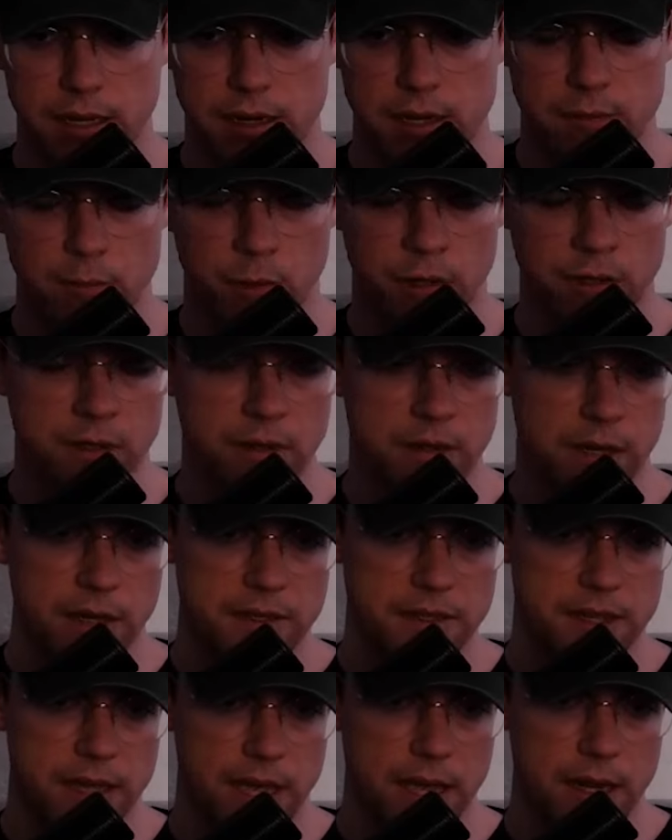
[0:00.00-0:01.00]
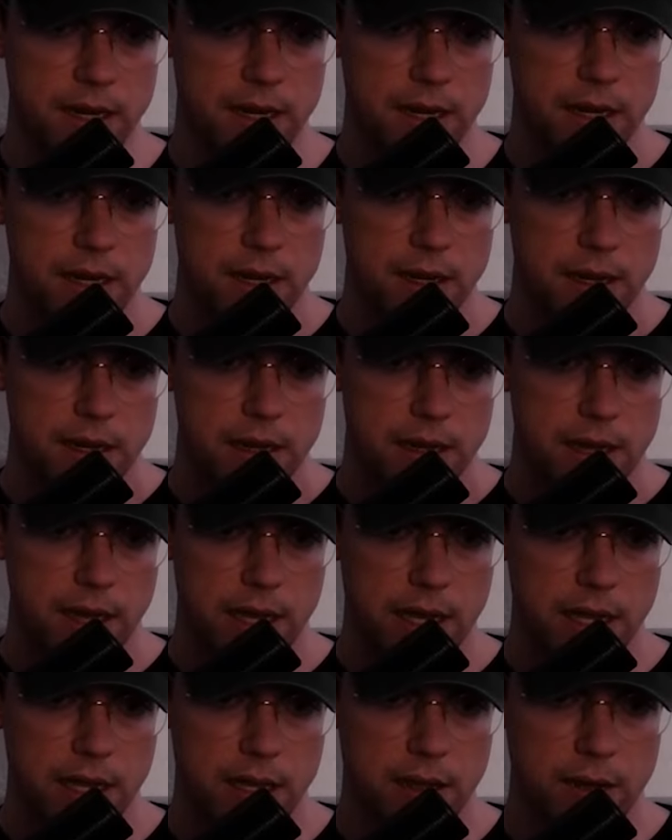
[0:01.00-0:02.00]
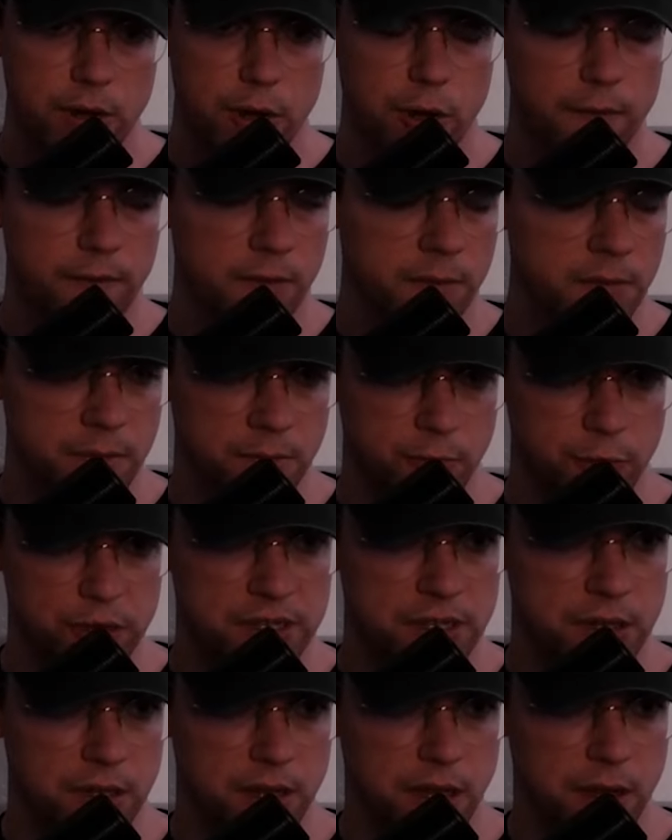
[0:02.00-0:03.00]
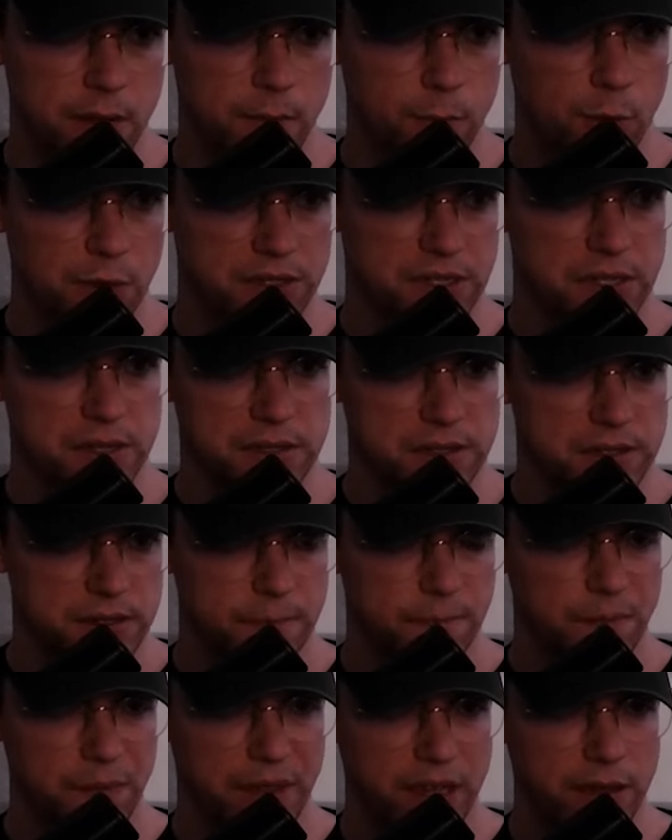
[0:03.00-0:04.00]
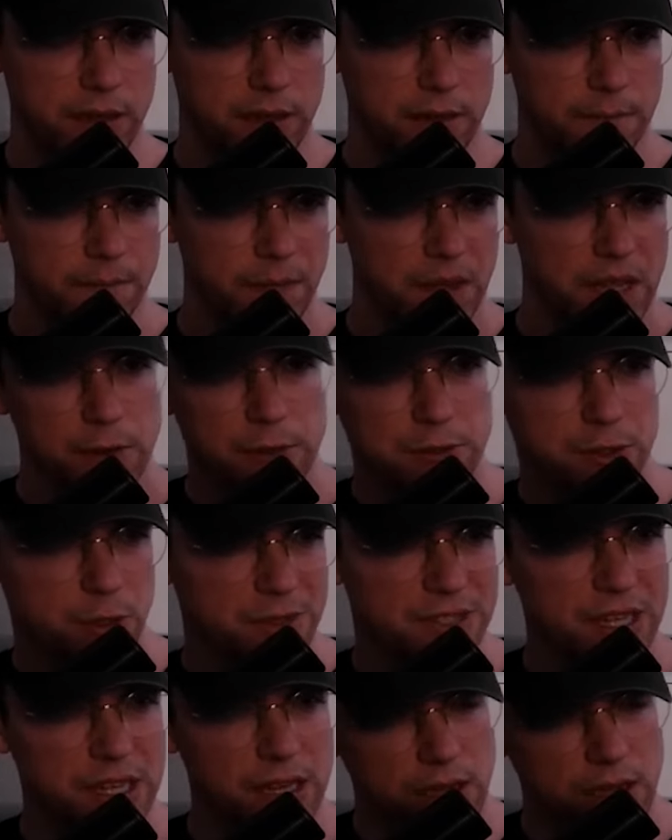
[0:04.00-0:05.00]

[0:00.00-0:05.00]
And one of the things that I heard from him recently was his like it was almost like a